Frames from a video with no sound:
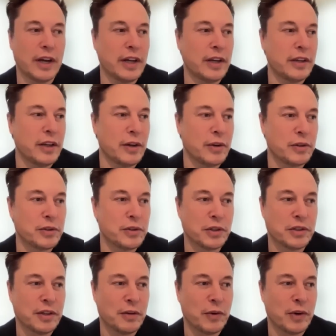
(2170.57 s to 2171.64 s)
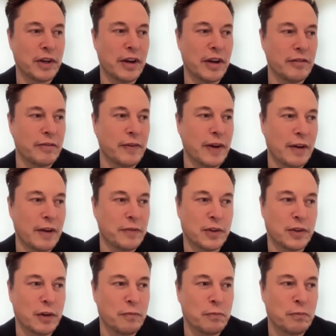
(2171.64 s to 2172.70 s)
Uh, you know, should someone have
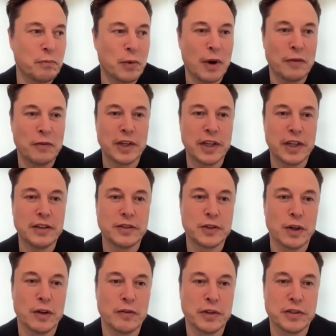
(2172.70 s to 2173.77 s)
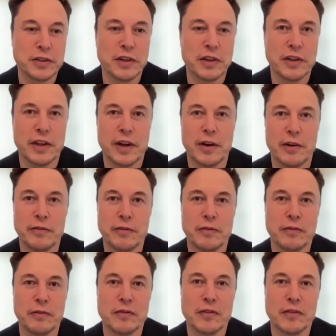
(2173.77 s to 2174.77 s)
perhaps not properly serviced their,